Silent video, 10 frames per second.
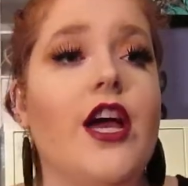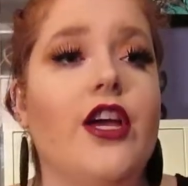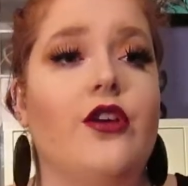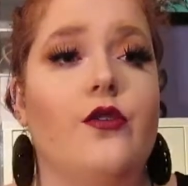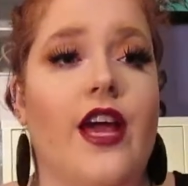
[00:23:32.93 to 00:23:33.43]

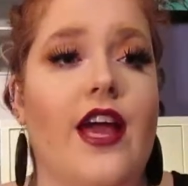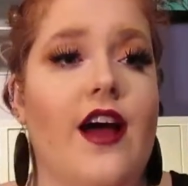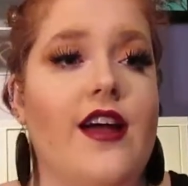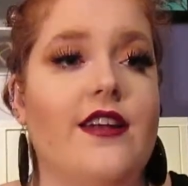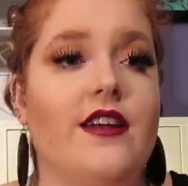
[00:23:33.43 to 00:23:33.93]
You
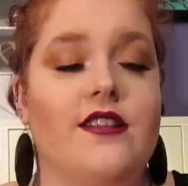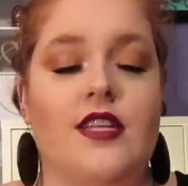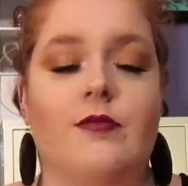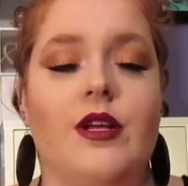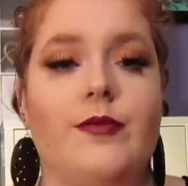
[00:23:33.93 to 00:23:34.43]
can
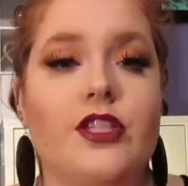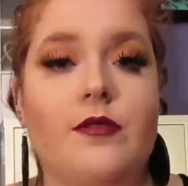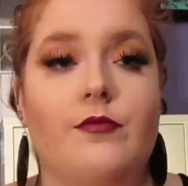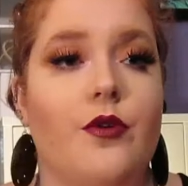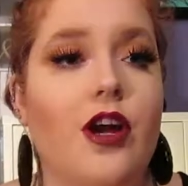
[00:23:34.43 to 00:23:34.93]
simply put
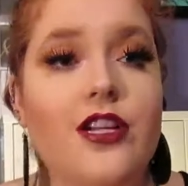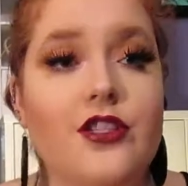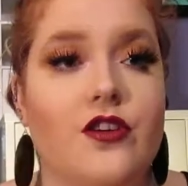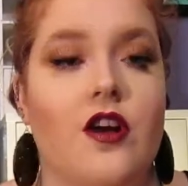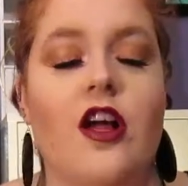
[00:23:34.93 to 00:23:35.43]
some
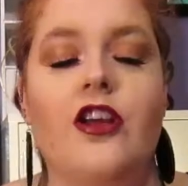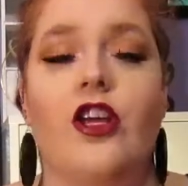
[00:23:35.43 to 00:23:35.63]
bronzer on.